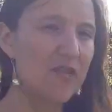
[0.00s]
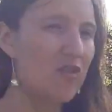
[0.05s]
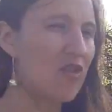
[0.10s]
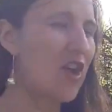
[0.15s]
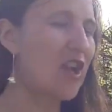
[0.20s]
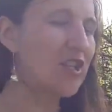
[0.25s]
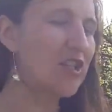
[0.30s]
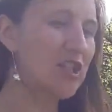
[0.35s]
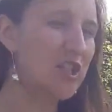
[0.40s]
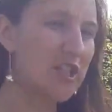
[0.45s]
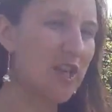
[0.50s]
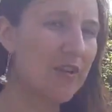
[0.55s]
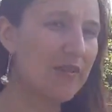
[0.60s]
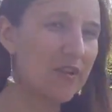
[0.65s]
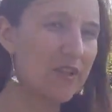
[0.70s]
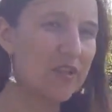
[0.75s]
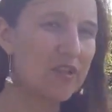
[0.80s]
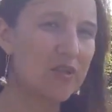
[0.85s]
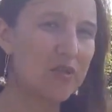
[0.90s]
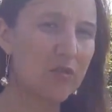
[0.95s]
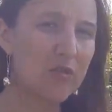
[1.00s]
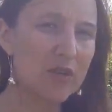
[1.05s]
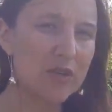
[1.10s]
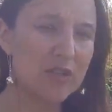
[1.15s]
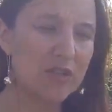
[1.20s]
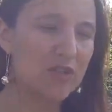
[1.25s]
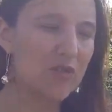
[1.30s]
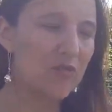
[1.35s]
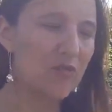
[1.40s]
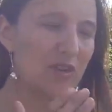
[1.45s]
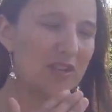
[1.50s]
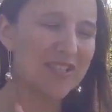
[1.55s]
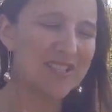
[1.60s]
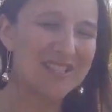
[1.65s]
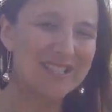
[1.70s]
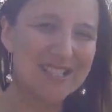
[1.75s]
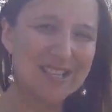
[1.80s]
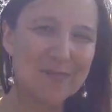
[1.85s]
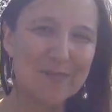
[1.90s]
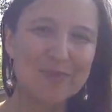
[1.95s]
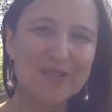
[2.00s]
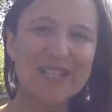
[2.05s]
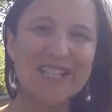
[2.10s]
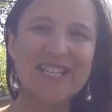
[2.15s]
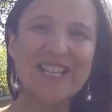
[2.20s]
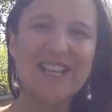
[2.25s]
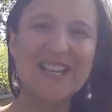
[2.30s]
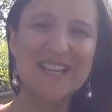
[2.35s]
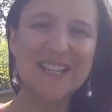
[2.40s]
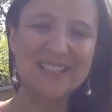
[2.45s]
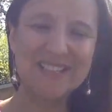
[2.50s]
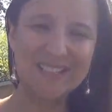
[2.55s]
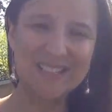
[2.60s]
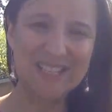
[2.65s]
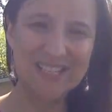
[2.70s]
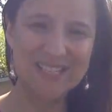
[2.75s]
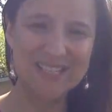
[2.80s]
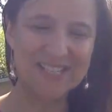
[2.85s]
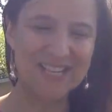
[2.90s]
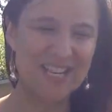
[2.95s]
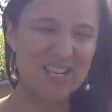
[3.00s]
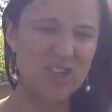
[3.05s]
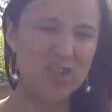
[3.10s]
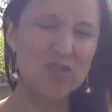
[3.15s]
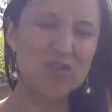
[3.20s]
You're not sharing stories. You are simply listening.